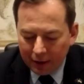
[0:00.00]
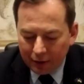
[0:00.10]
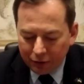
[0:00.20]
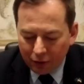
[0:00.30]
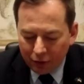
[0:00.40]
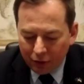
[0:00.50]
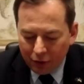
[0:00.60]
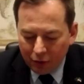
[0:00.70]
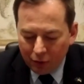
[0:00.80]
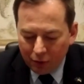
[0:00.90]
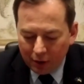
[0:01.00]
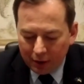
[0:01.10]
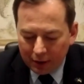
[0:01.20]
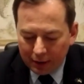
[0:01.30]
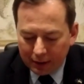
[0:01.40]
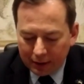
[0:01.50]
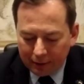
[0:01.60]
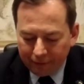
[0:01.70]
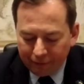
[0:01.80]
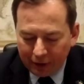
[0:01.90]
gathered 3.4 billion
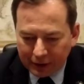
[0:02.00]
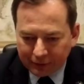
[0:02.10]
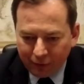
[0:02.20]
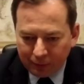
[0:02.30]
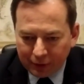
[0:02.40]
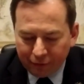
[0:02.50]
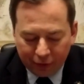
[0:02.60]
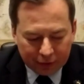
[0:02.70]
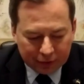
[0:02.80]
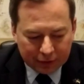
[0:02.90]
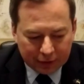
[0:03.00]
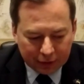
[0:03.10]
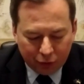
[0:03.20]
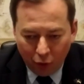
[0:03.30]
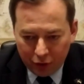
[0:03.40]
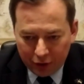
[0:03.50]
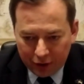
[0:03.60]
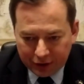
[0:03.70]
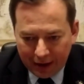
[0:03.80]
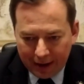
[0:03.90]
euro funds from different
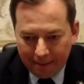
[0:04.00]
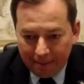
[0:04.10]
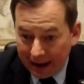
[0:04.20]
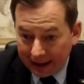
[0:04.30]
corners.